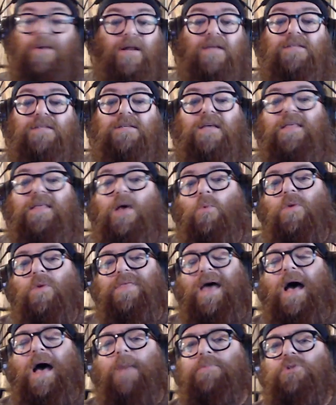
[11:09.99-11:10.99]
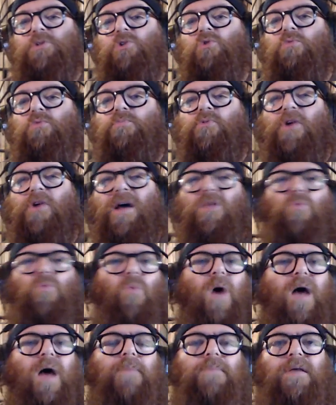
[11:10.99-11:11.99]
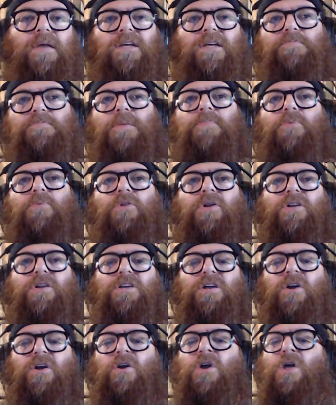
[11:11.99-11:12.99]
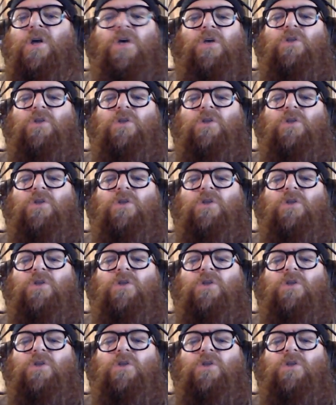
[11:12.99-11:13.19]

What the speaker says: and I say that with absolute pride. Why? Because people are here.